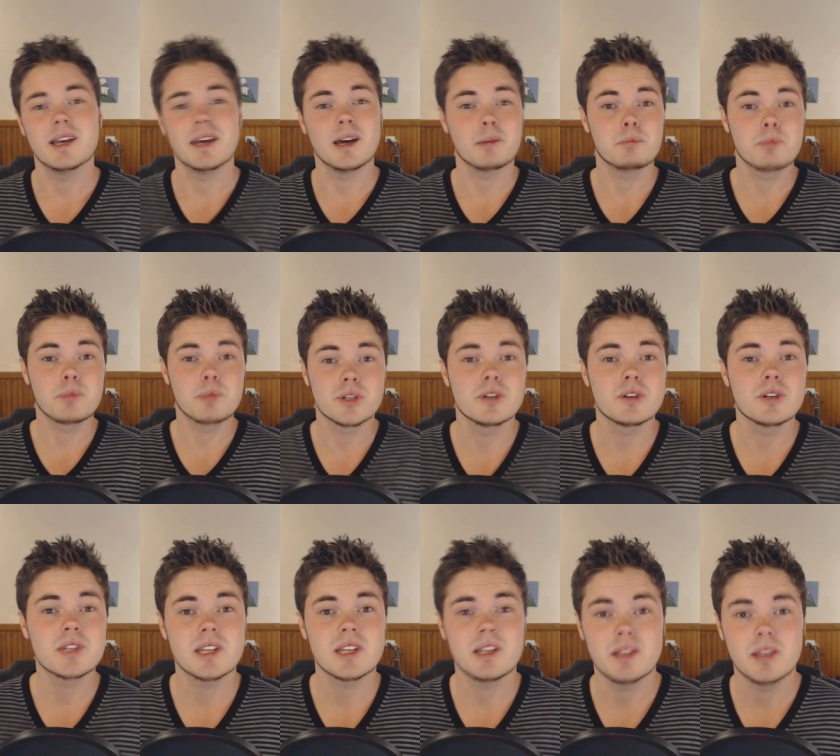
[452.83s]
the uh,
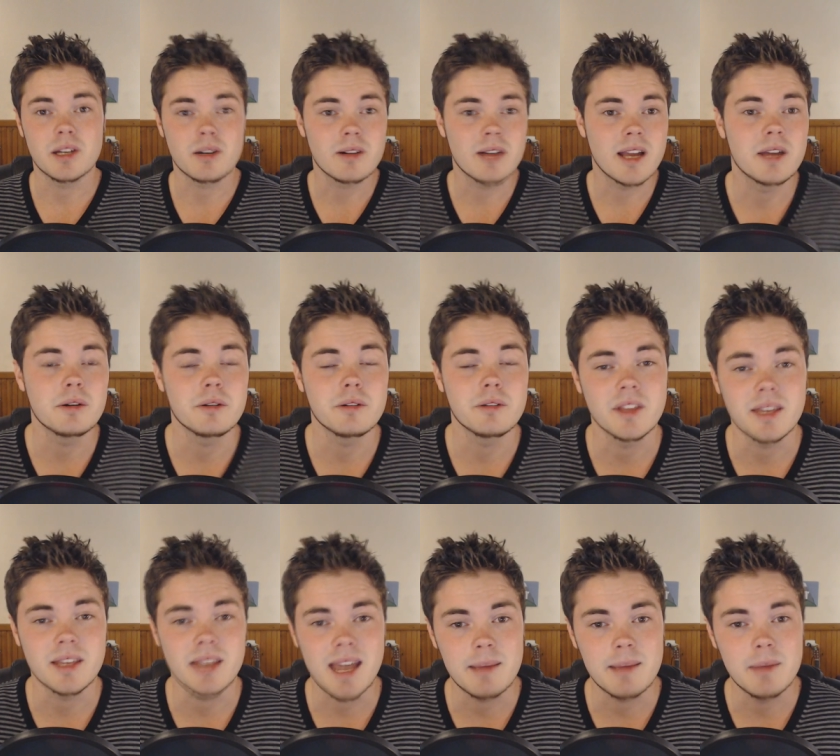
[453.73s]
producer, the creator
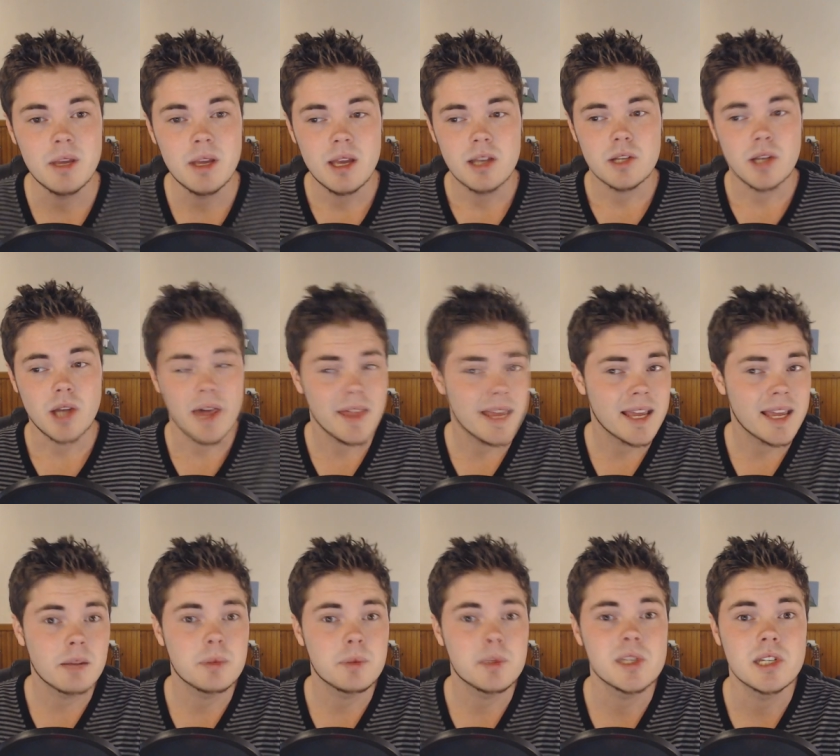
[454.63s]
of the game. Are
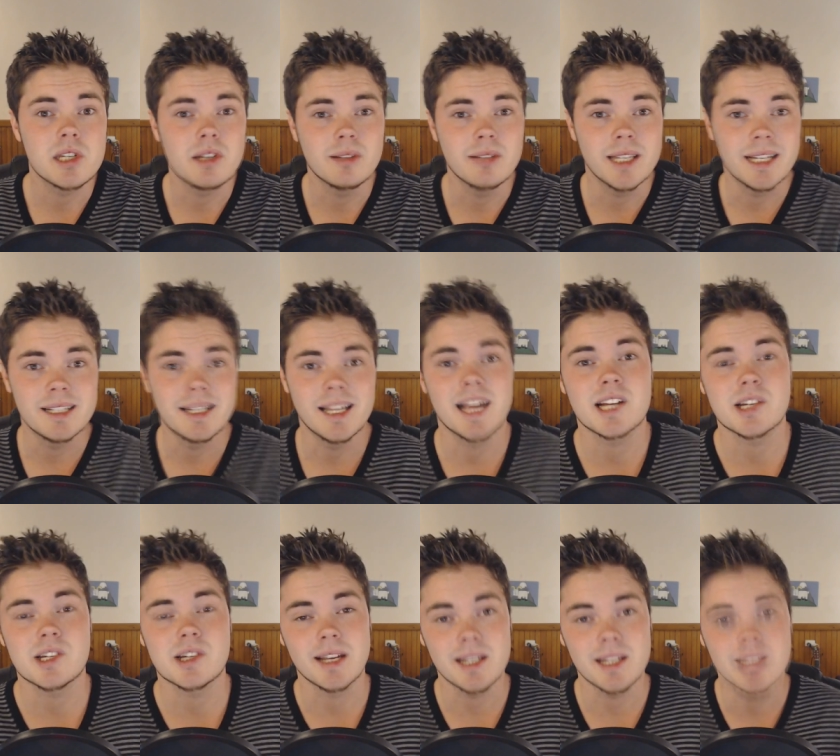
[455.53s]
they going to pursue legal
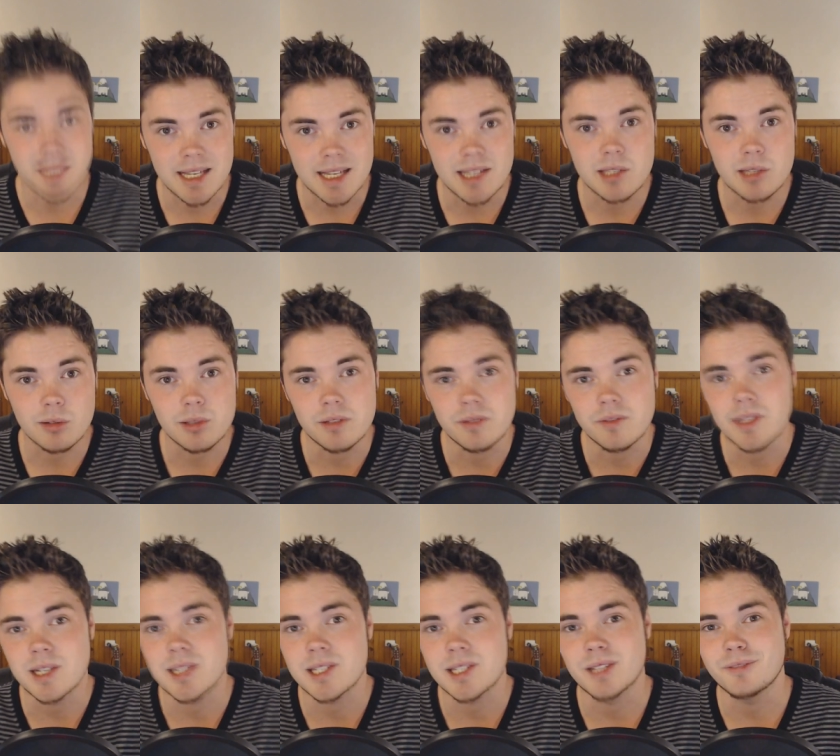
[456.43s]
action against these sorts
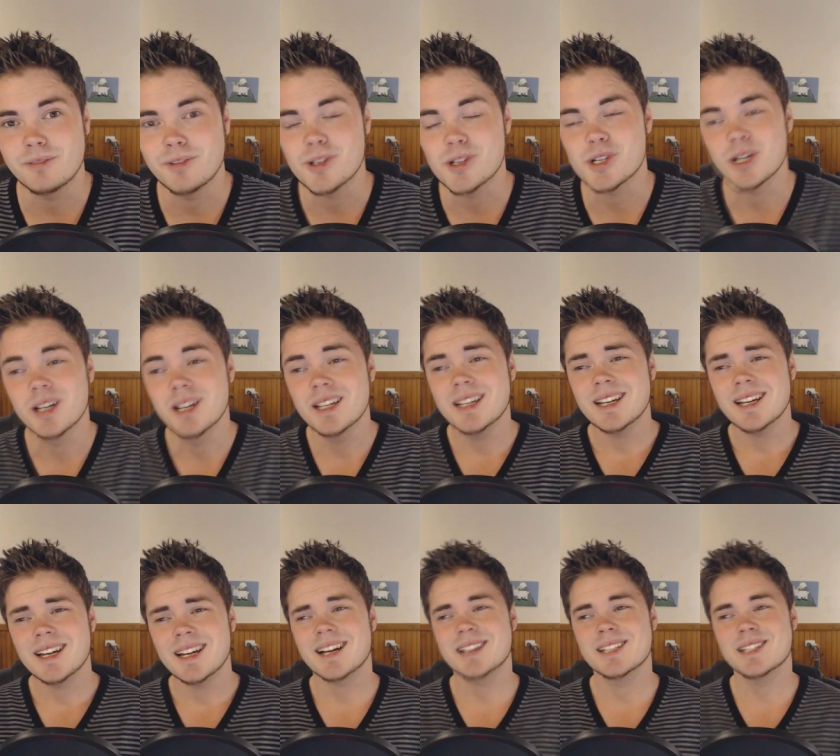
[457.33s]
of things in the future?
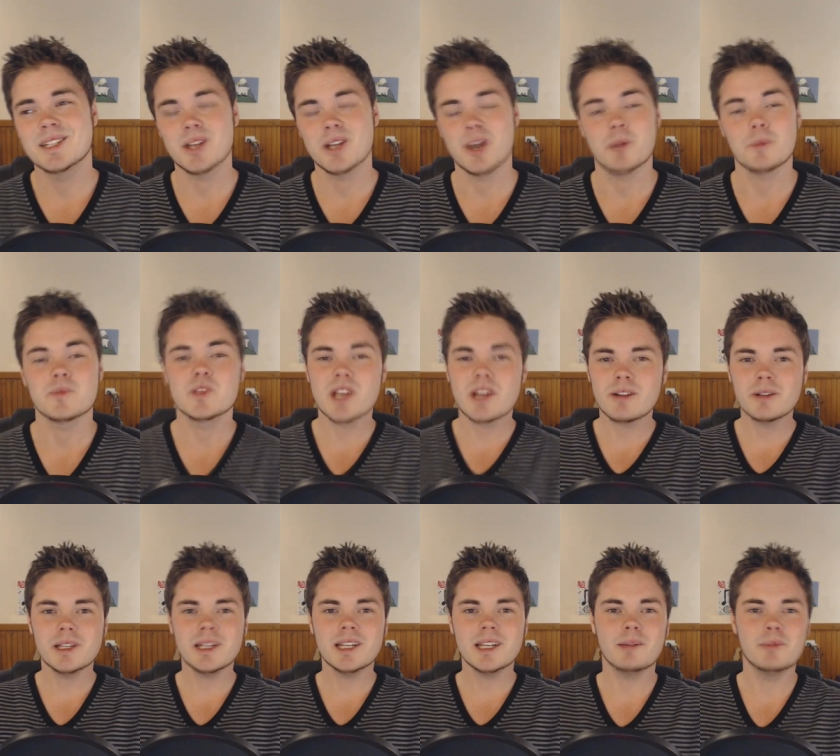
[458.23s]
Hard to know.
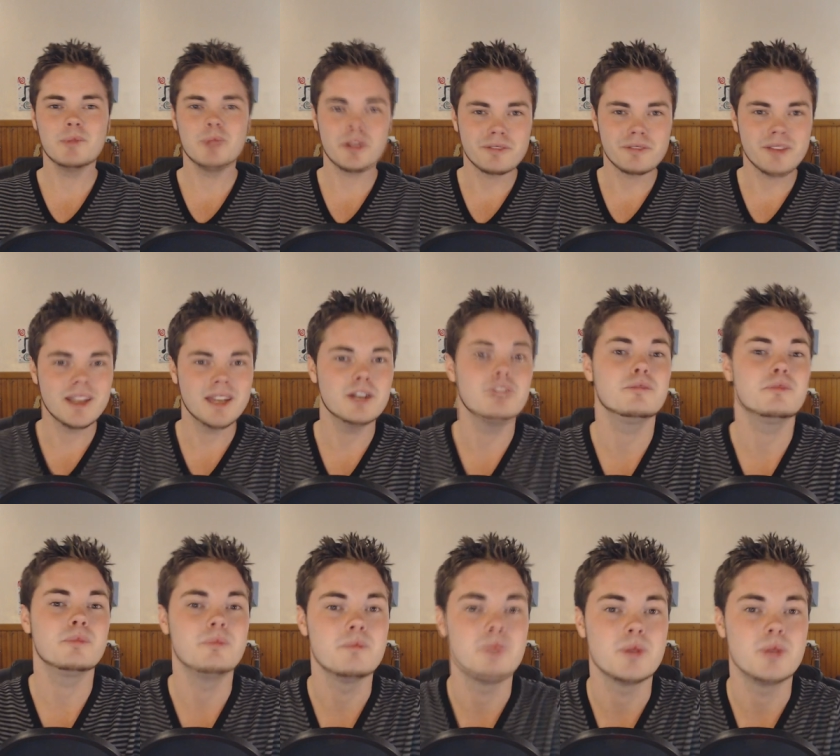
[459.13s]
Generally, I'm not a fan
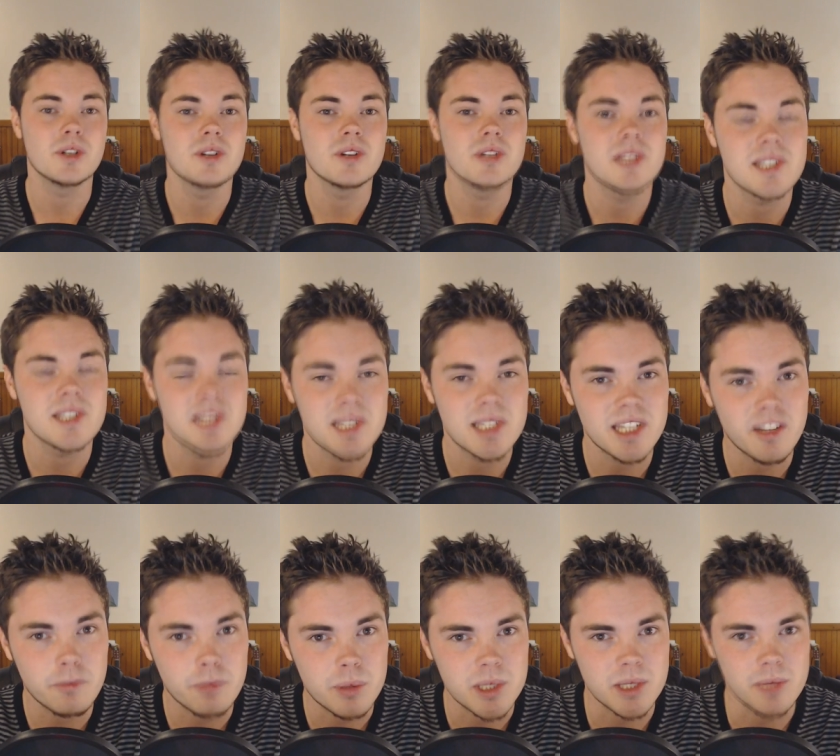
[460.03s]
of producers and
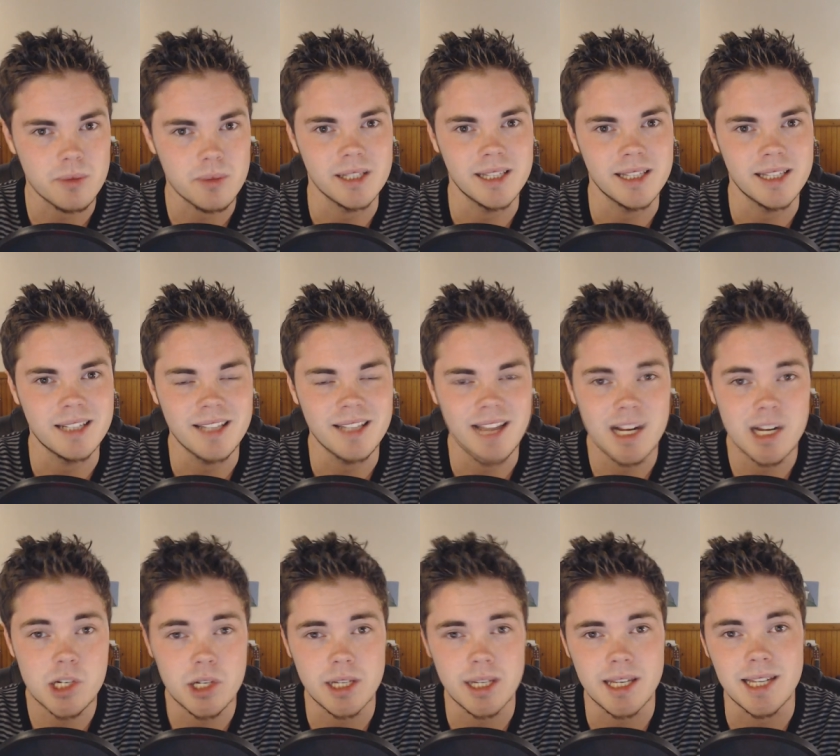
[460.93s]
stuff pursuing legal
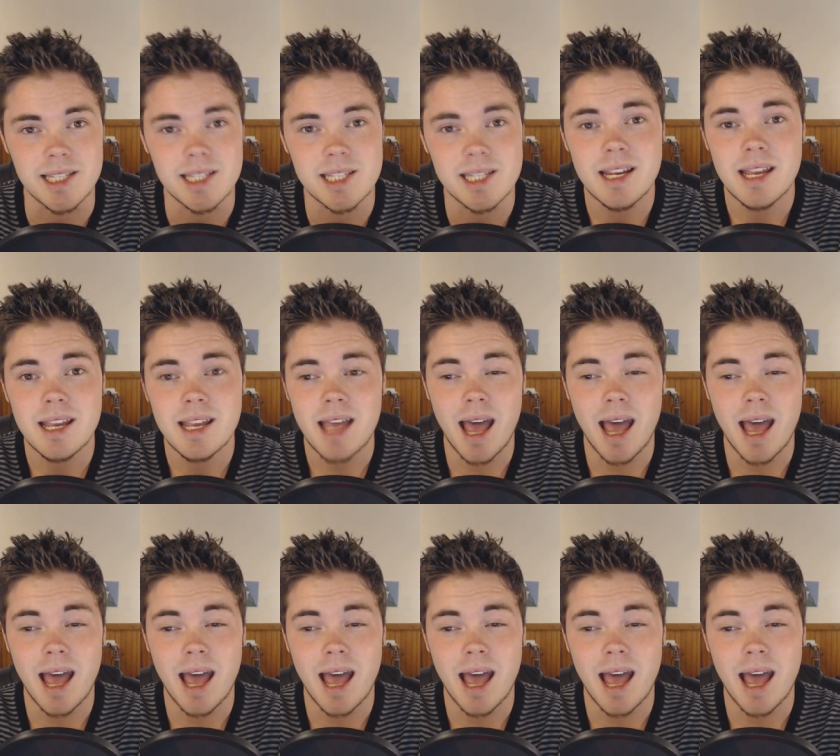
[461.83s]
action against